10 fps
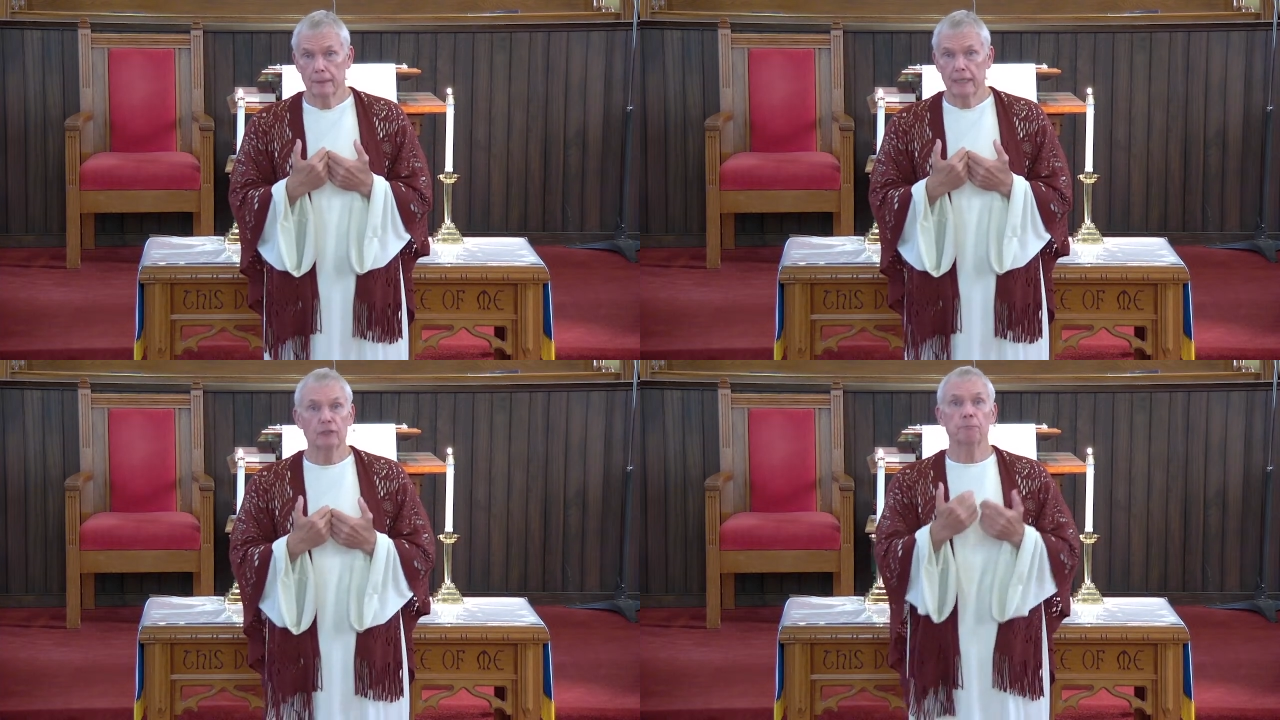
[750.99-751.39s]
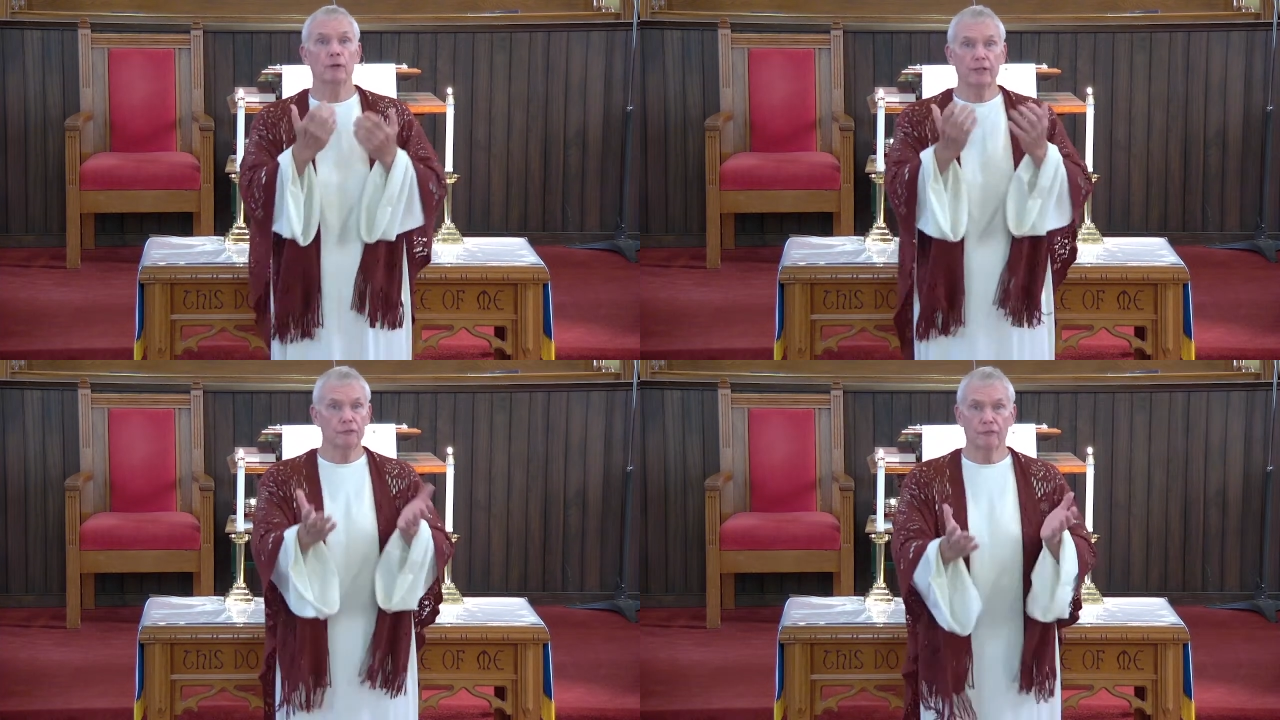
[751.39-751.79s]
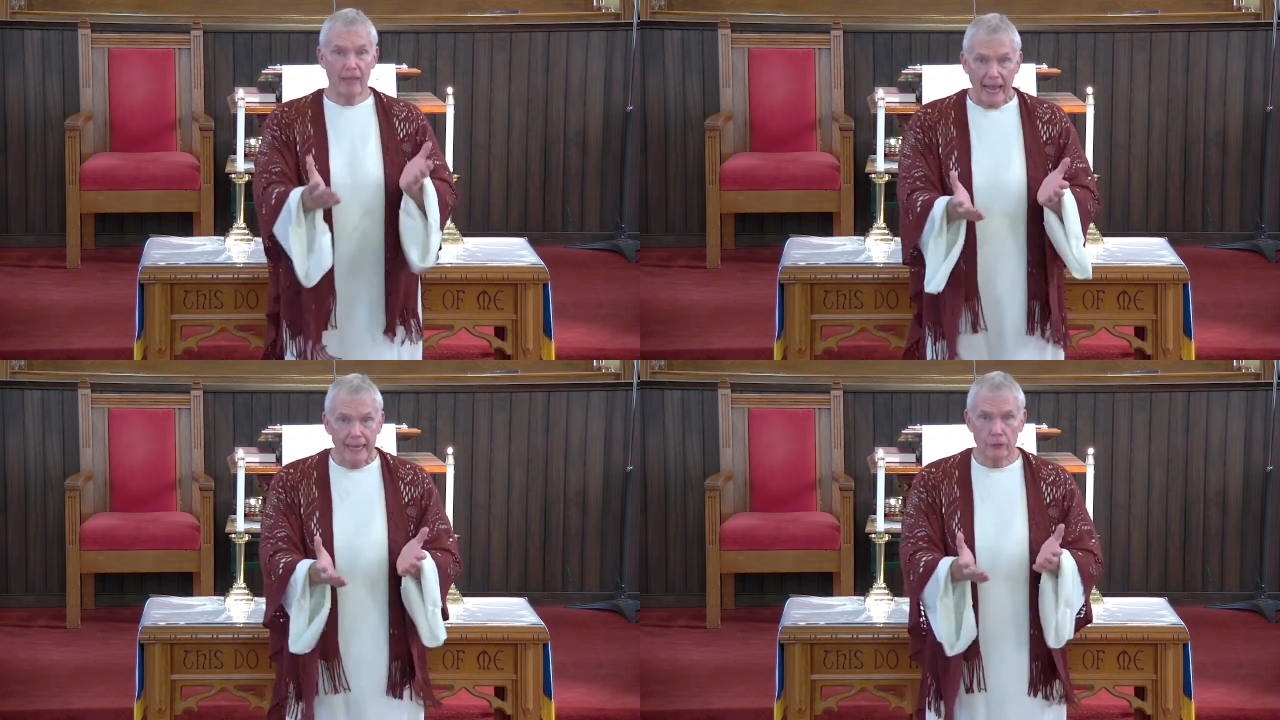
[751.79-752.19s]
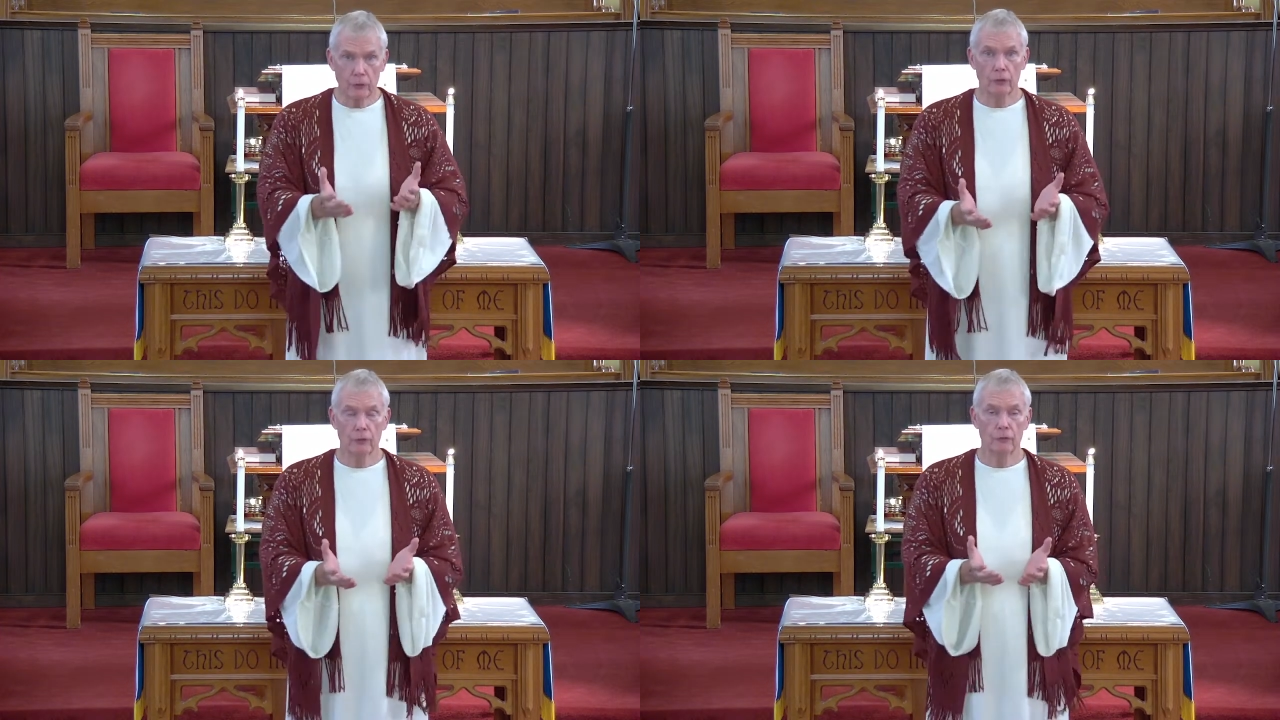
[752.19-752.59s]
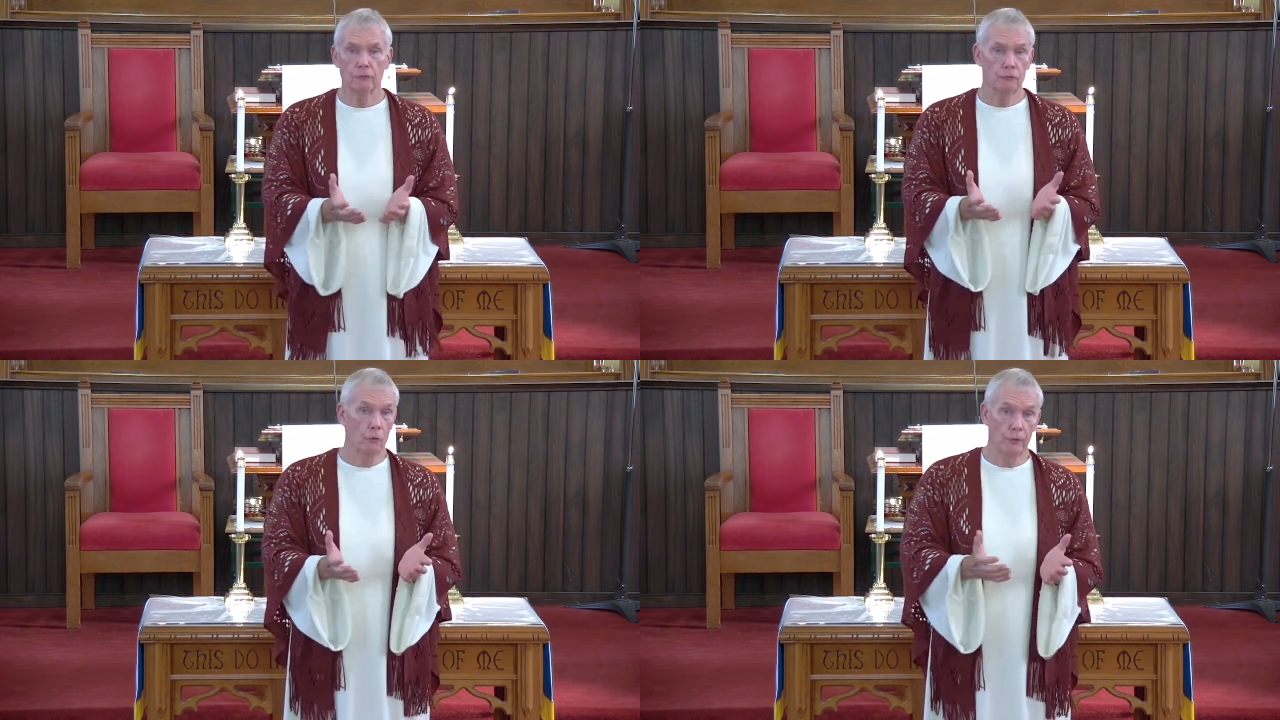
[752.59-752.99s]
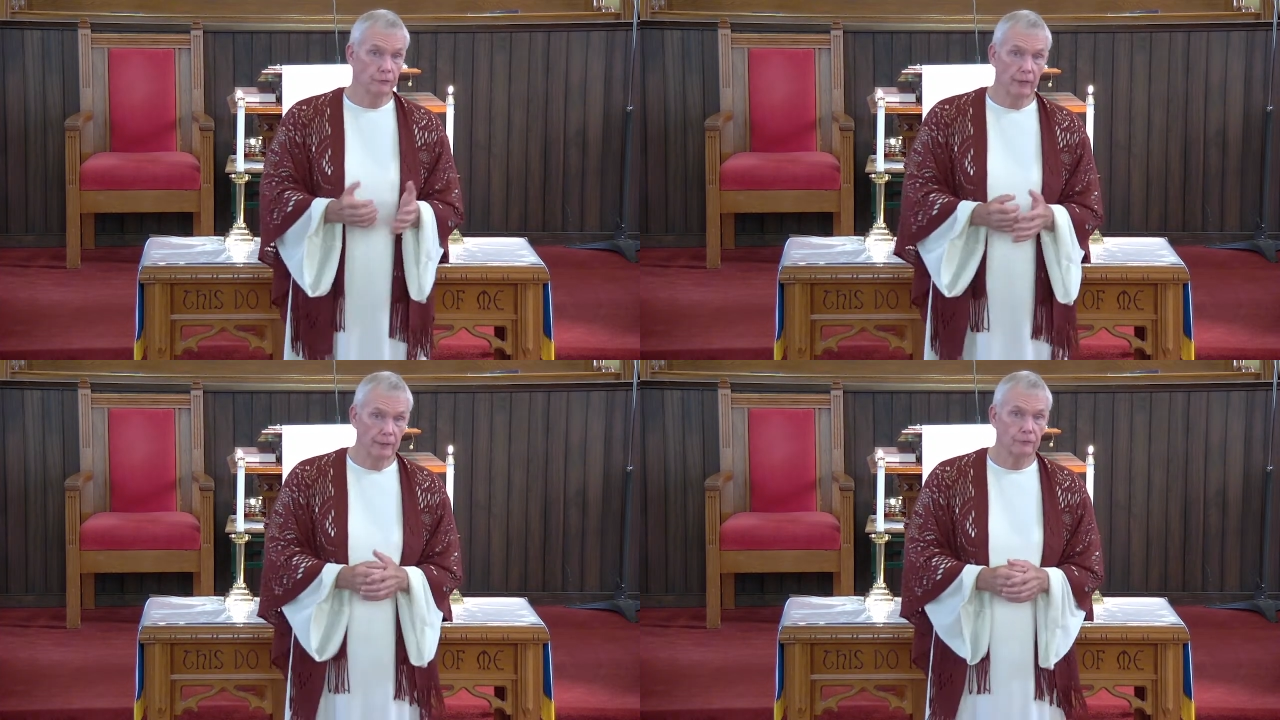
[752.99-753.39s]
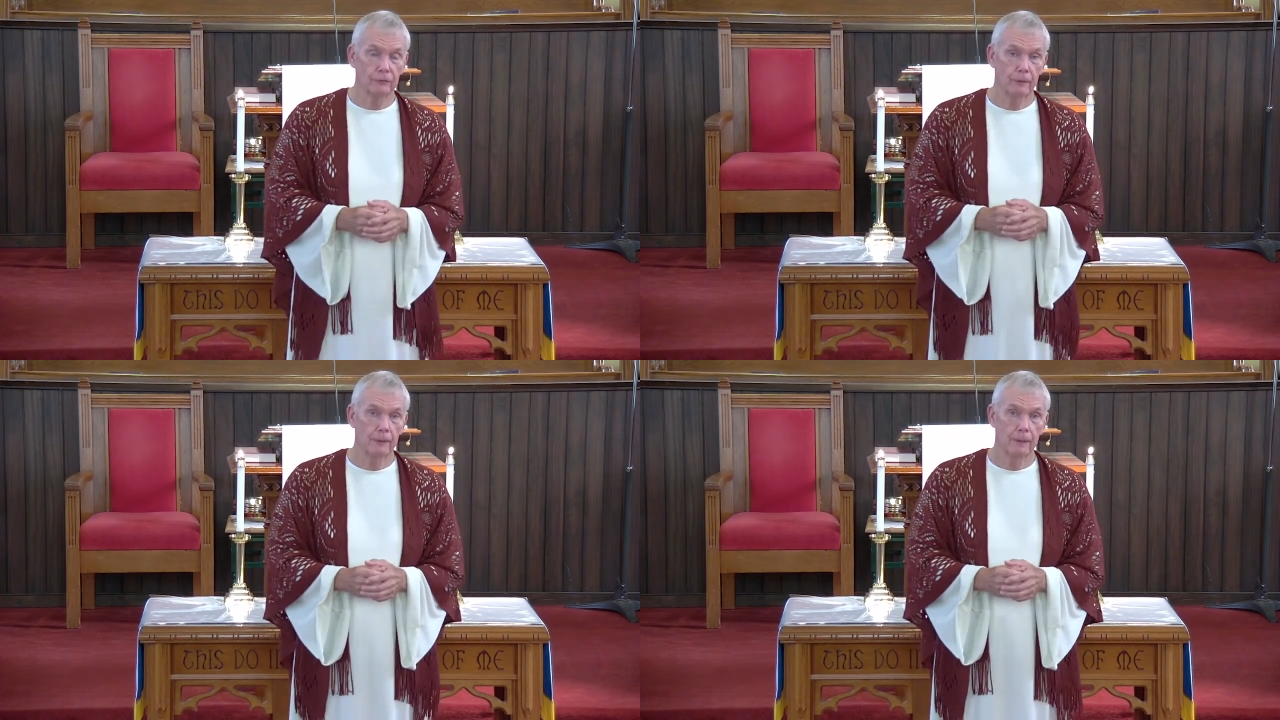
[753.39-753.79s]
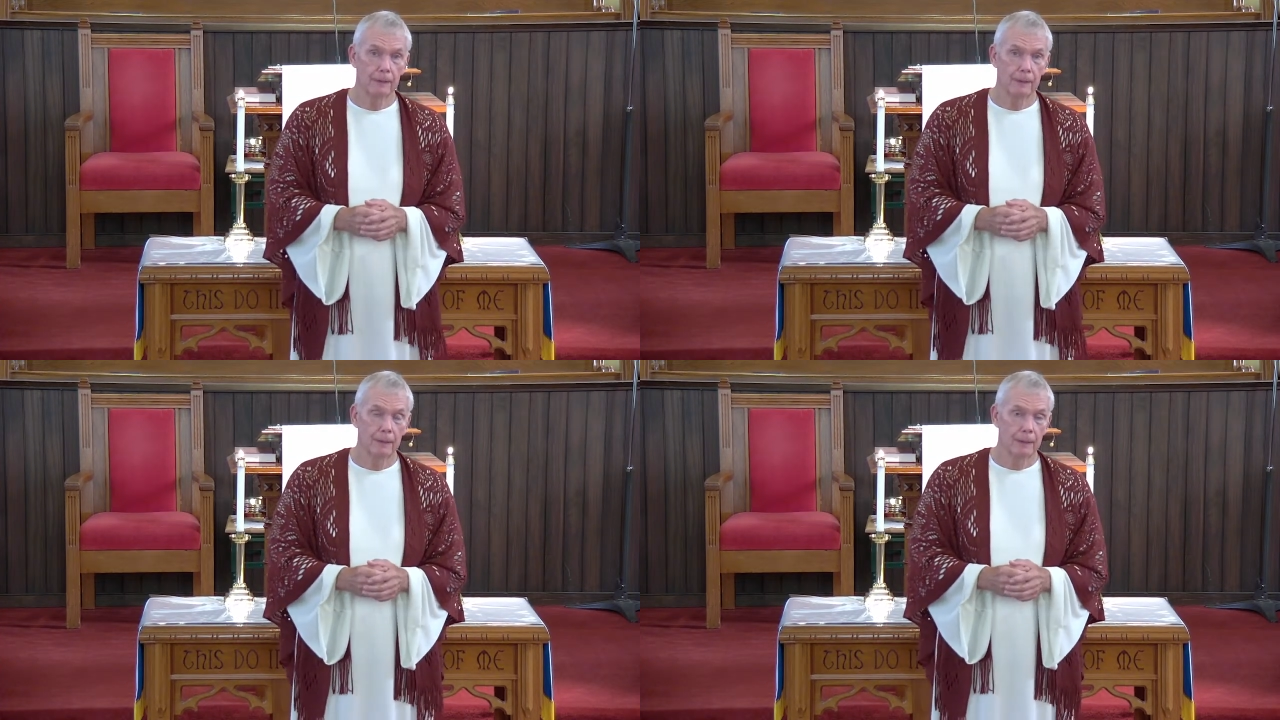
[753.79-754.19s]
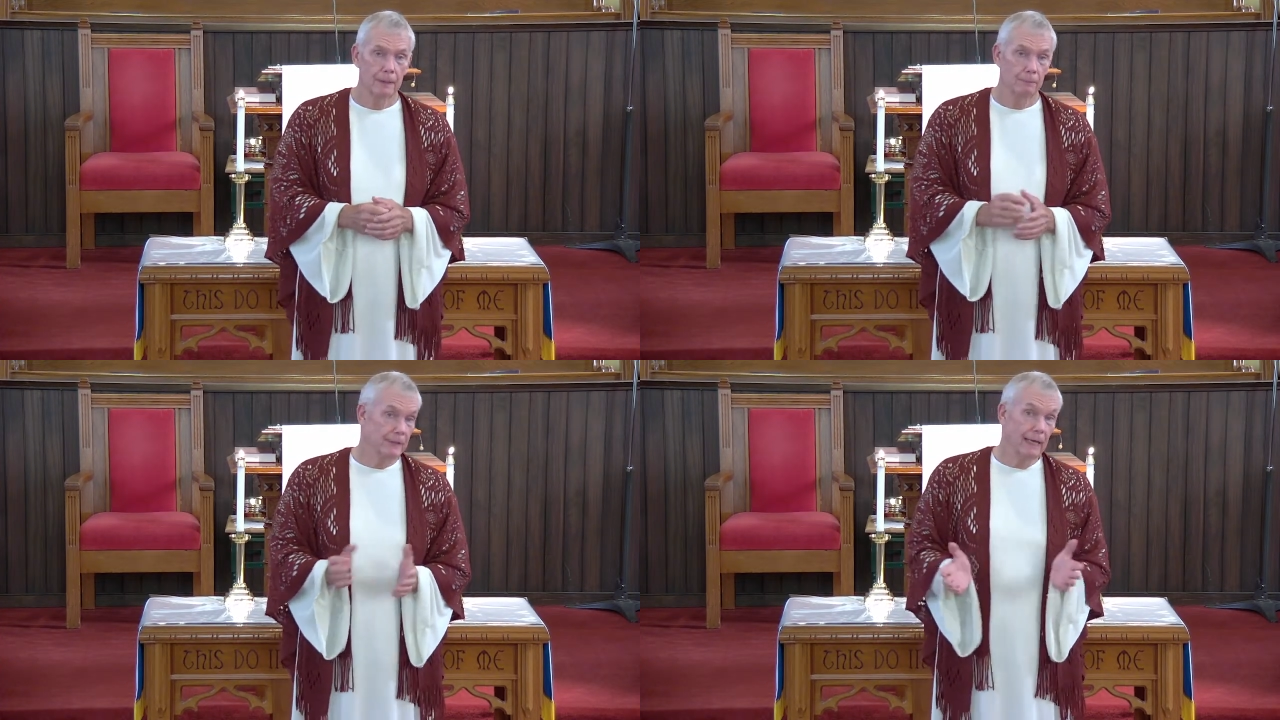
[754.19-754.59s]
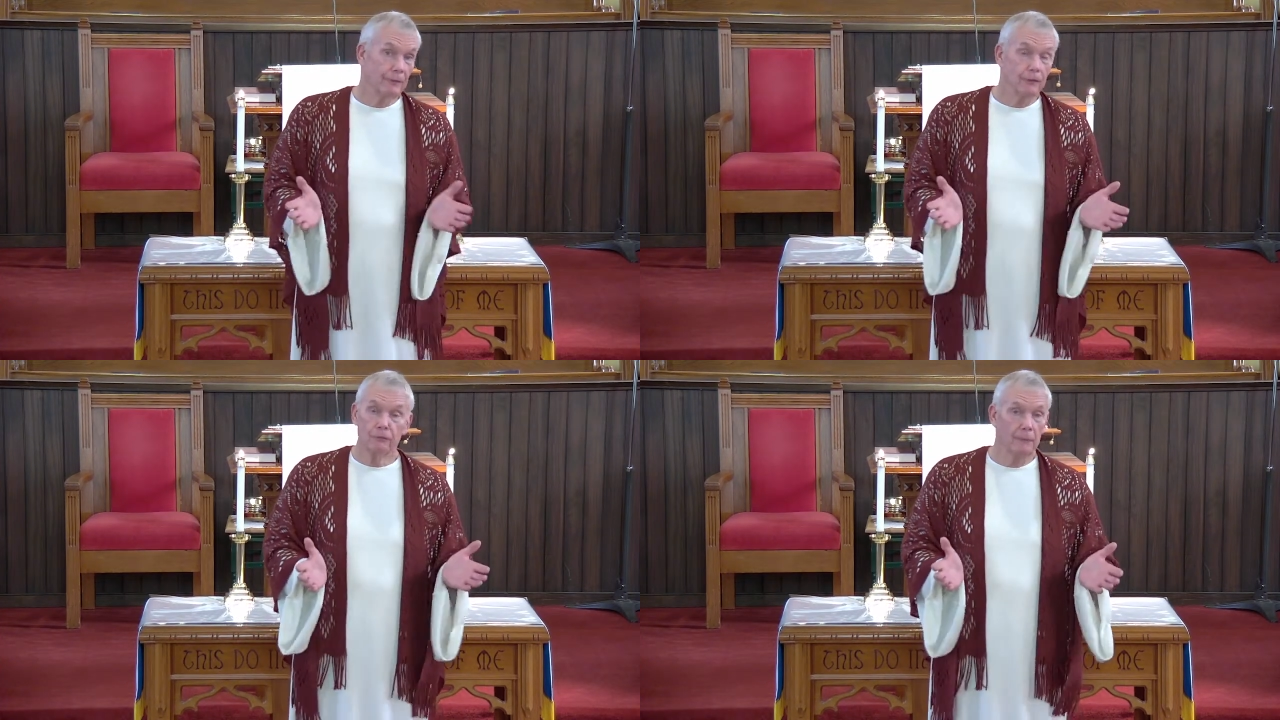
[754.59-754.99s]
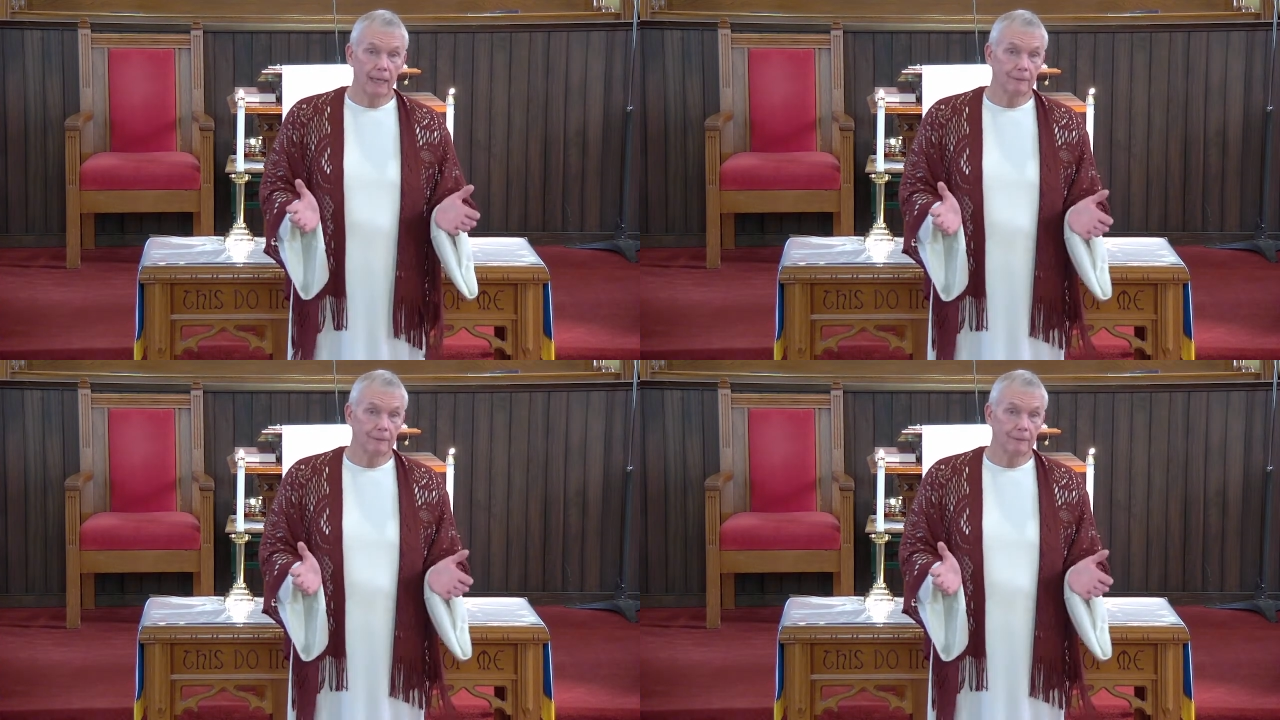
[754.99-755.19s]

expressed anger towards us, but not this man.